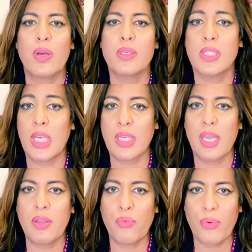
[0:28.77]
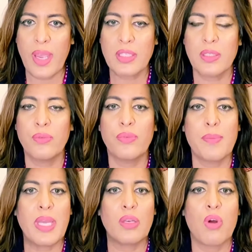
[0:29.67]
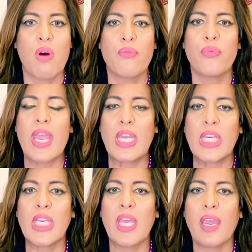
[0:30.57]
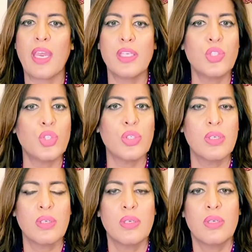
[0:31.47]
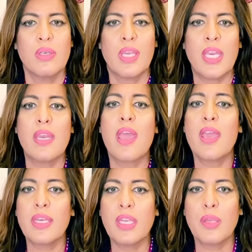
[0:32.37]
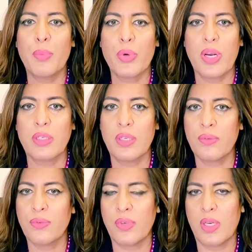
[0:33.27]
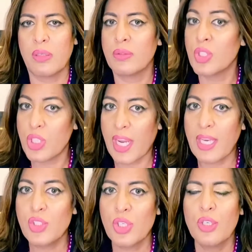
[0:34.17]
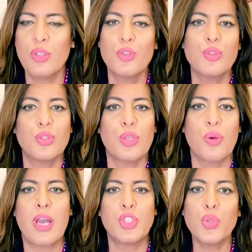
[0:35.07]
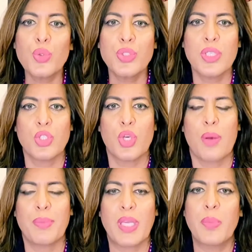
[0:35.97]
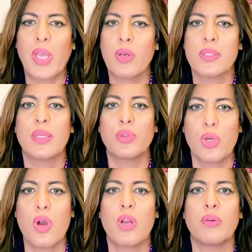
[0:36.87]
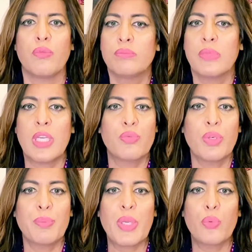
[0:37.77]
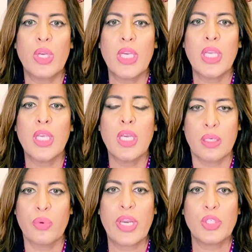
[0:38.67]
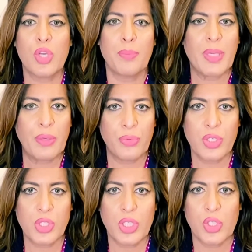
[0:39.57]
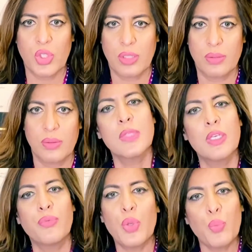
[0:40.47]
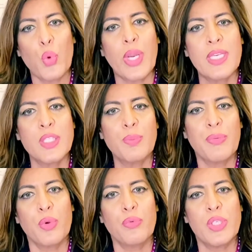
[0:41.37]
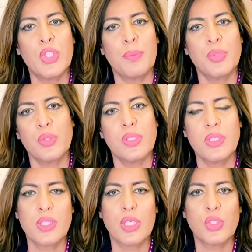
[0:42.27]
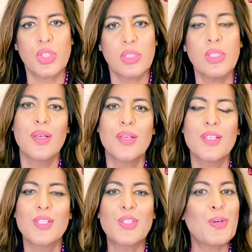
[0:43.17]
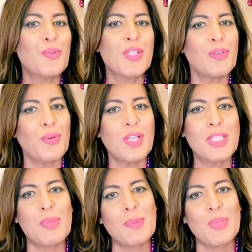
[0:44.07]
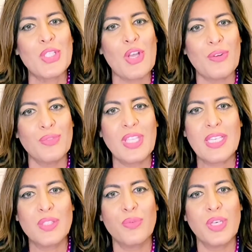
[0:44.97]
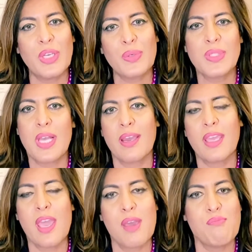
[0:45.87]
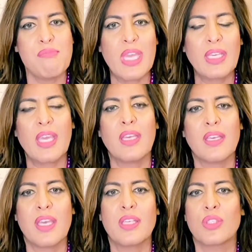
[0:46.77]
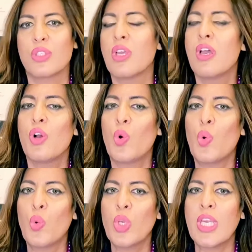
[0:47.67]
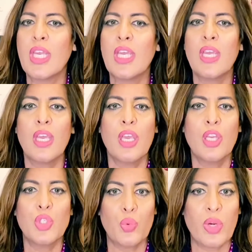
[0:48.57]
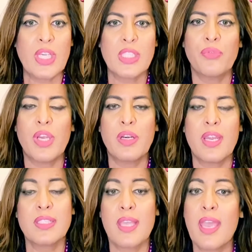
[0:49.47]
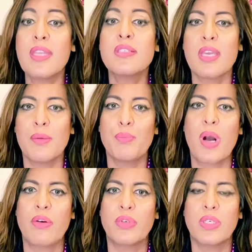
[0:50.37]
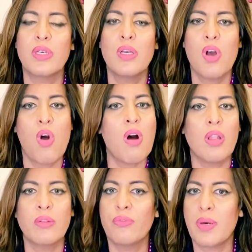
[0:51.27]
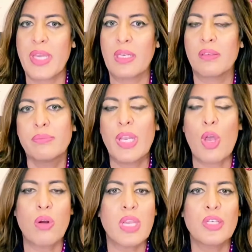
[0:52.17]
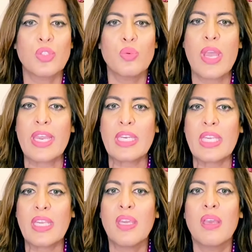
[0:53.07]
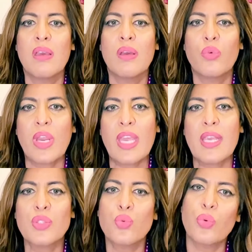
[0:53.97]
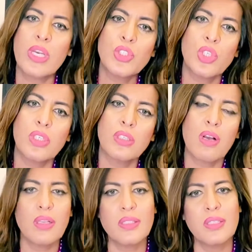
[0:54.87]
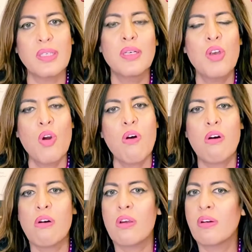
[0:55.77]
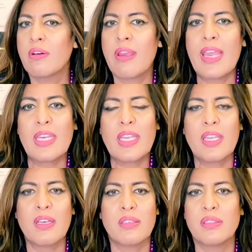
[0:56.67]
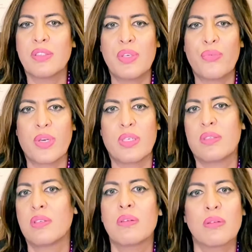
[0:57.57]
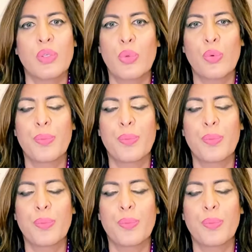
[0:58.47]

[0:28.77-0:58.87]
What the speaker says: it can affect women of any age in any reproductive stage. So I chose this topic because I thought it will be really a great topic for discussion. Few points before we jump to the discussion. So first of all, the purpose of these videos I am making is only to raise awareness and empower all women belonging to any race, religion, color, or any other different group.